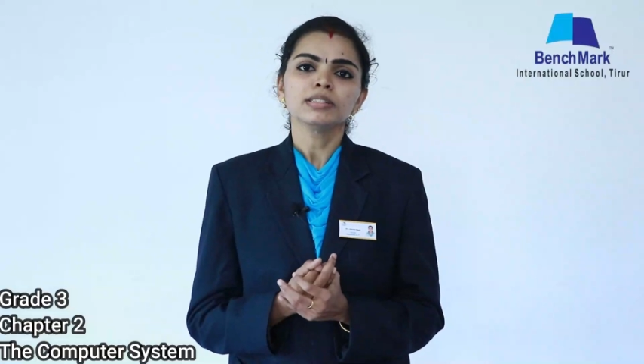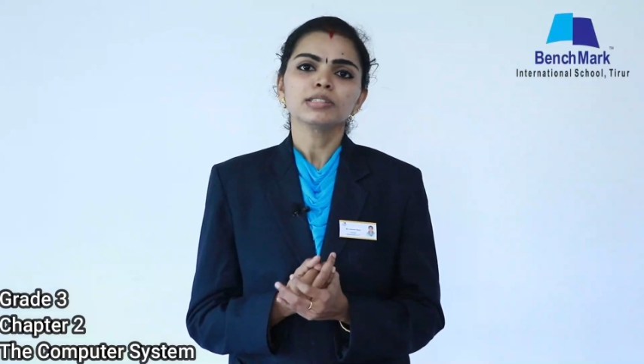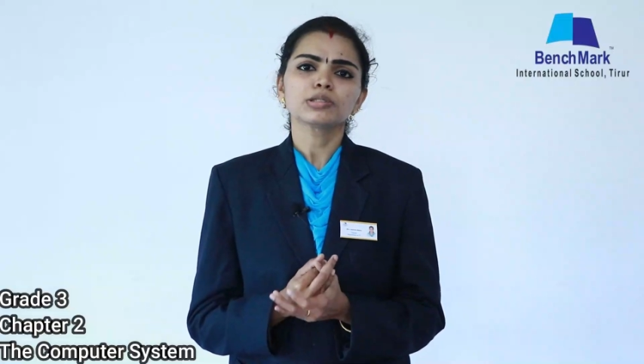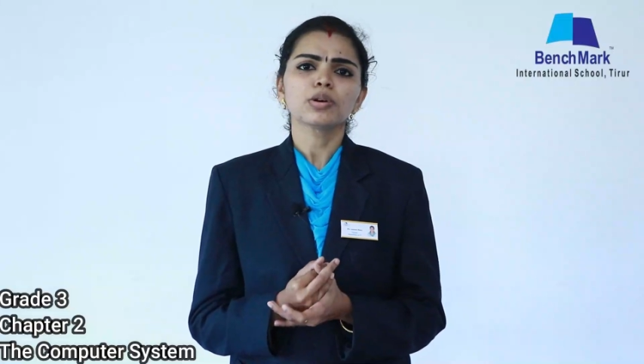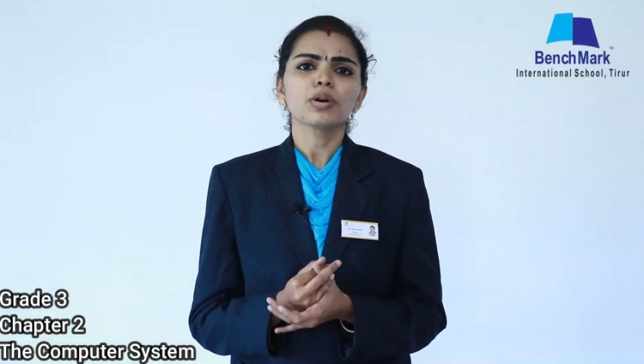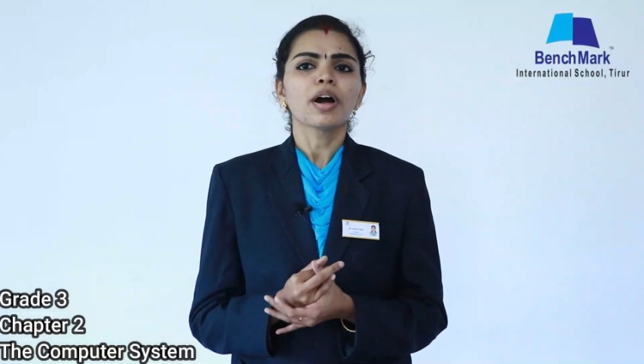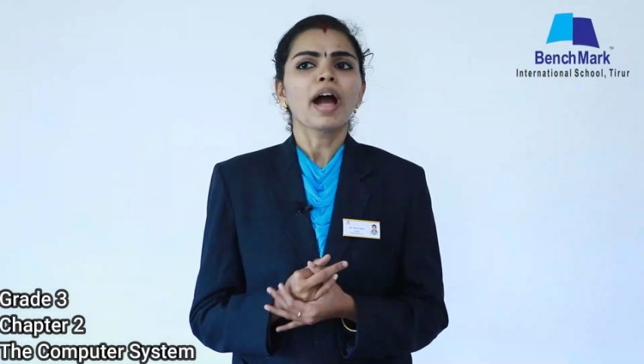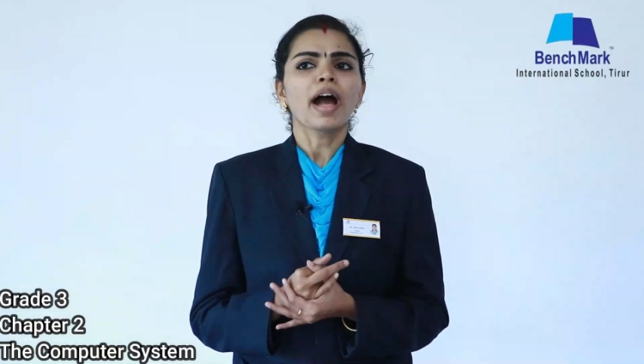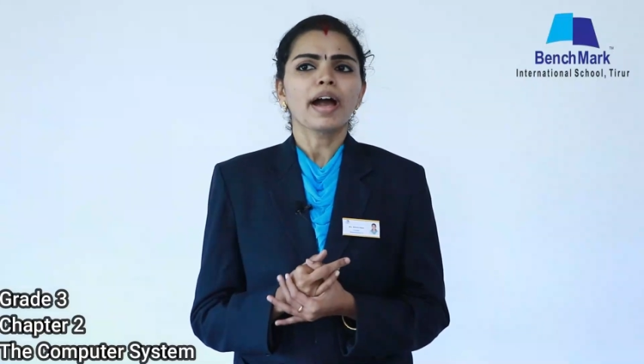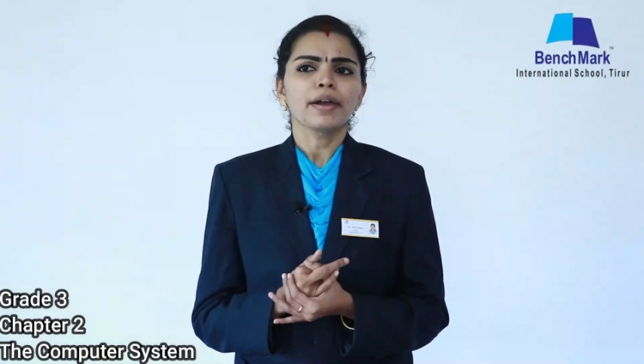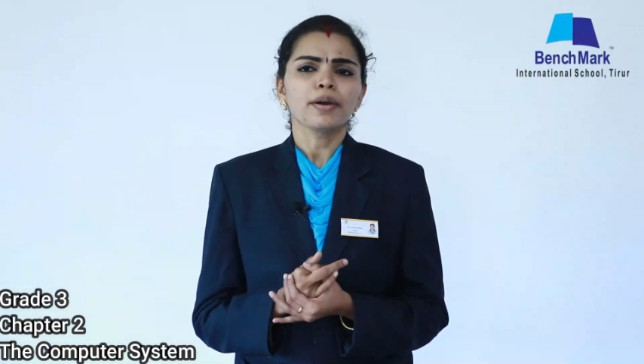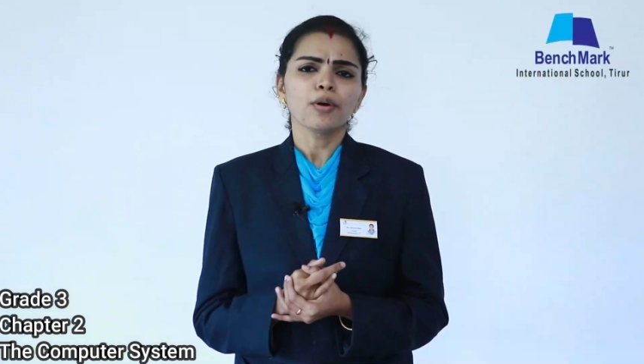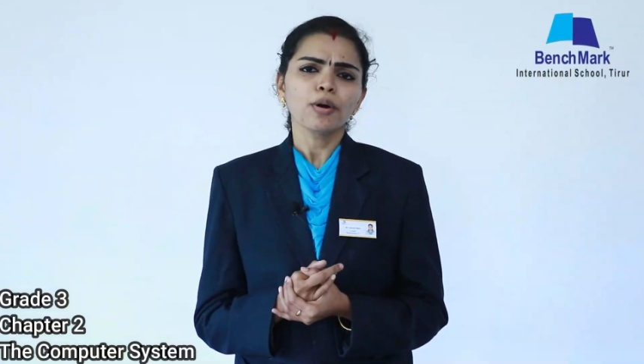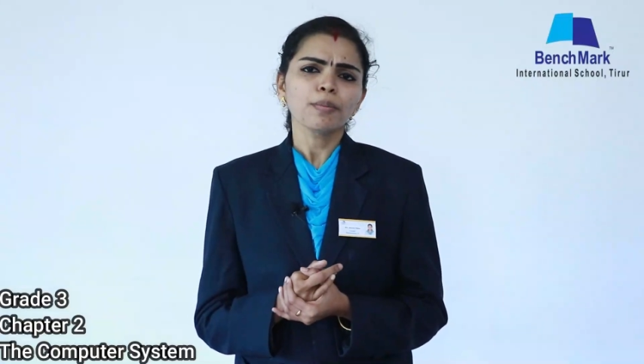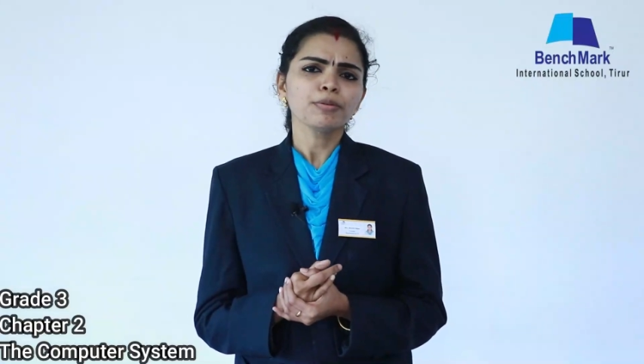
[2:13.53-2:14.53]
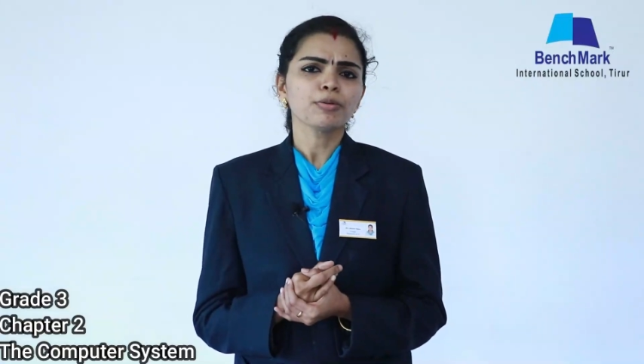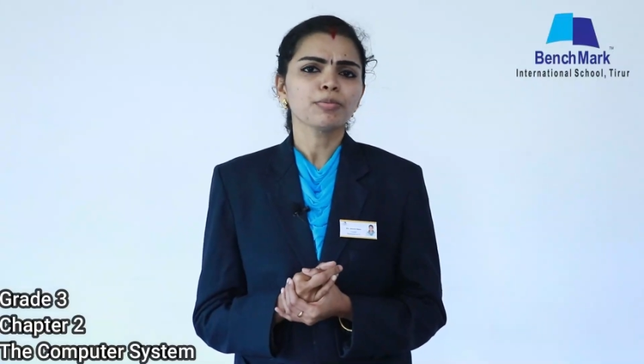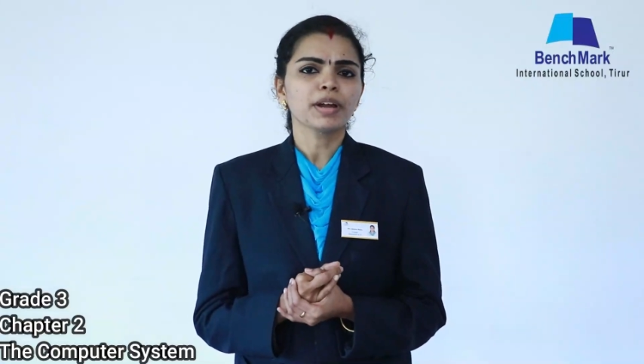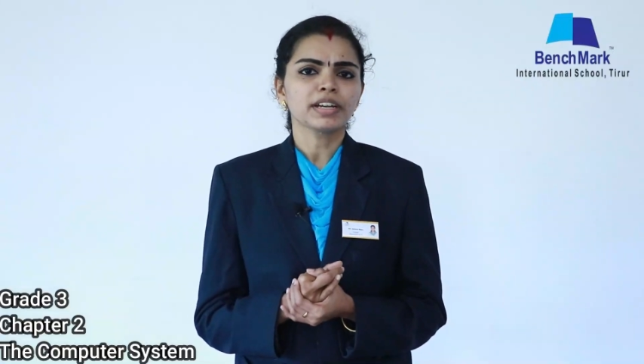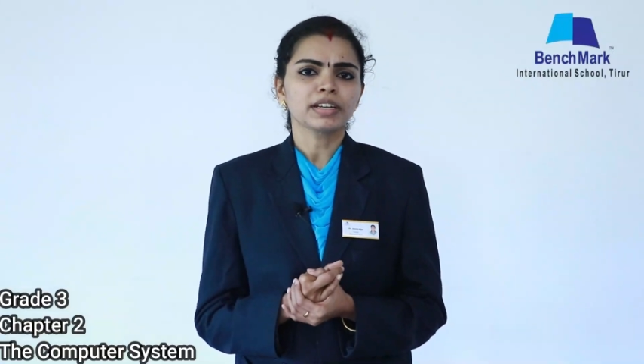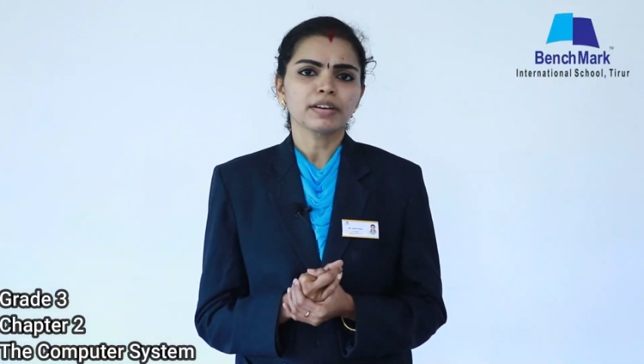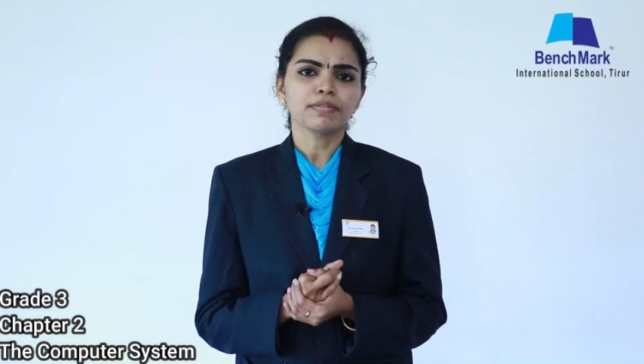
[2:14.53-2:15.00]
So I hope you
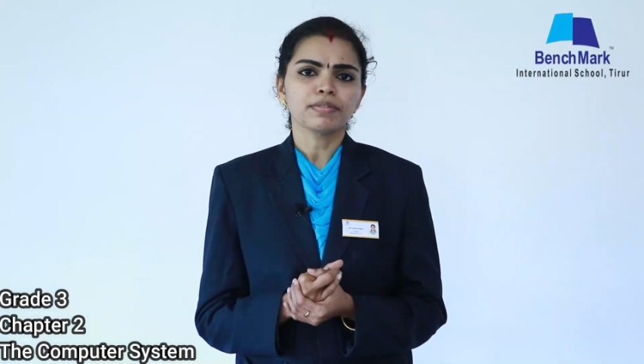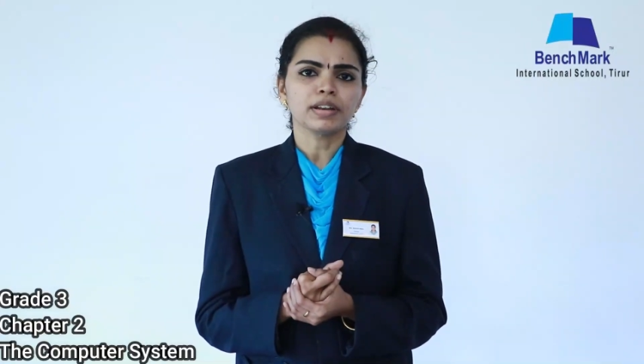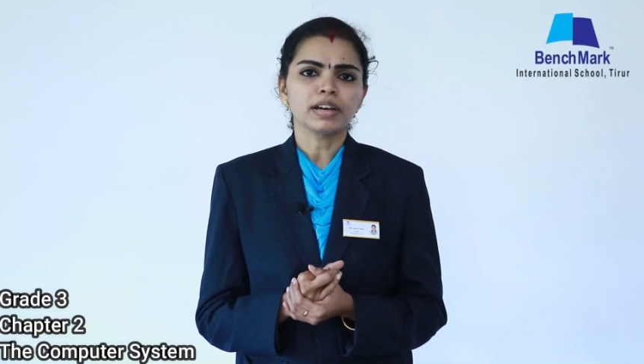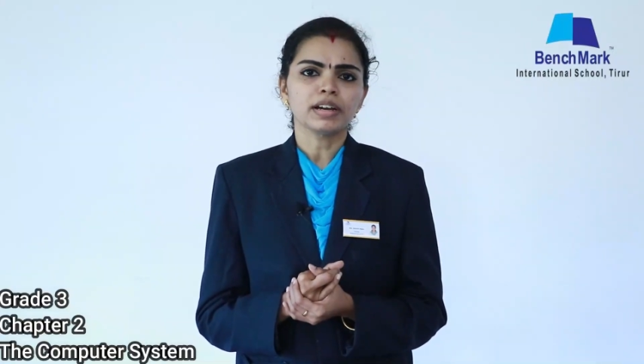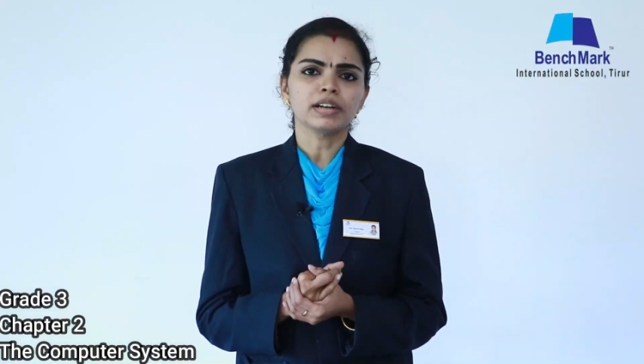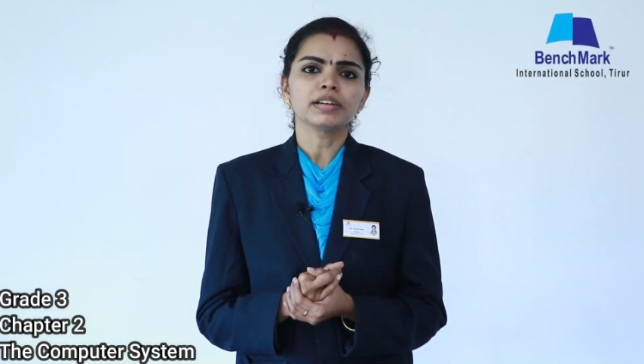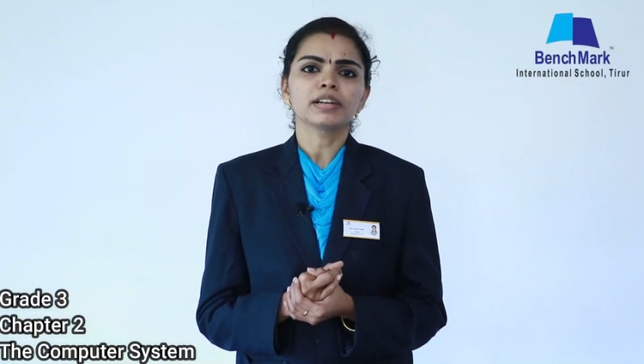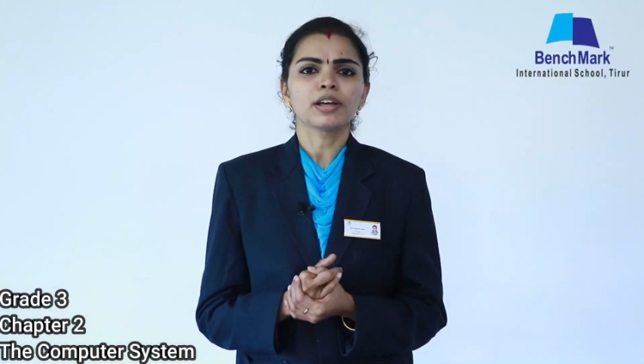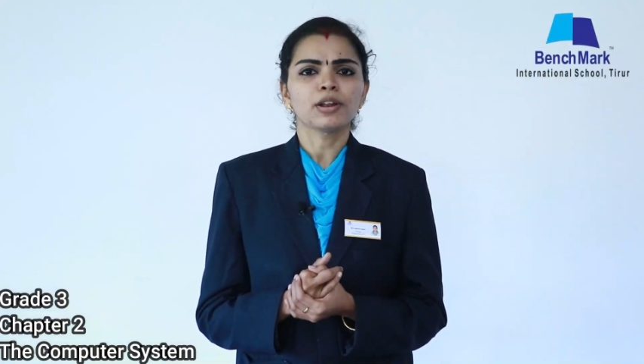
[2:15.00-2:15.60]
might have learned